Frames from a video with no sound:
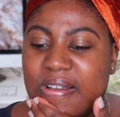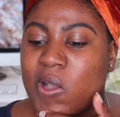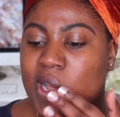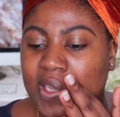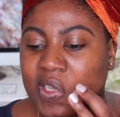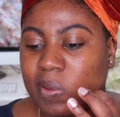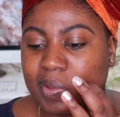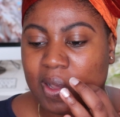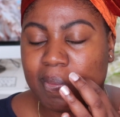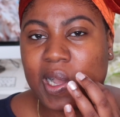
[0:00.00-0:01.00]
early
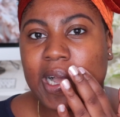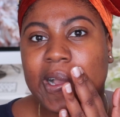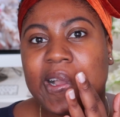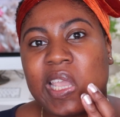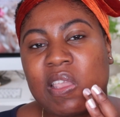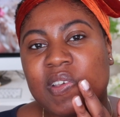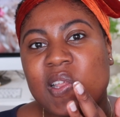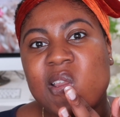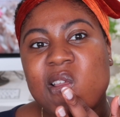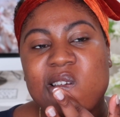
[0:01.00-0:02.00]
September
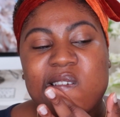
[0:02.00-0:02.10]
even.